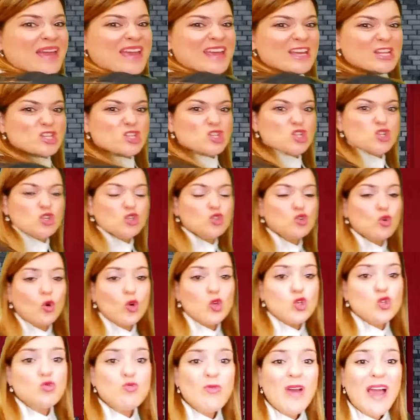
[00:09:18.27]
paint your
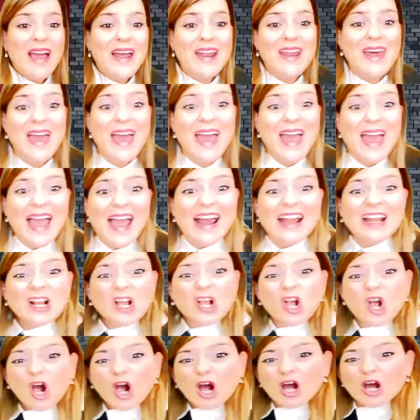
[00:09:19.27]
doors red,
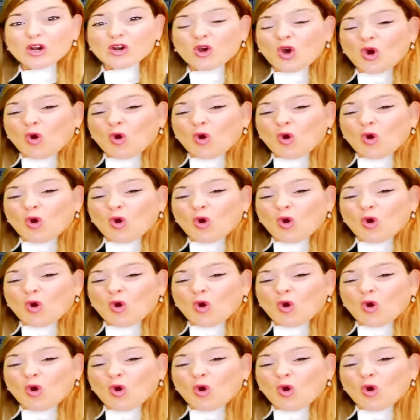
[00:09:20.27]
and God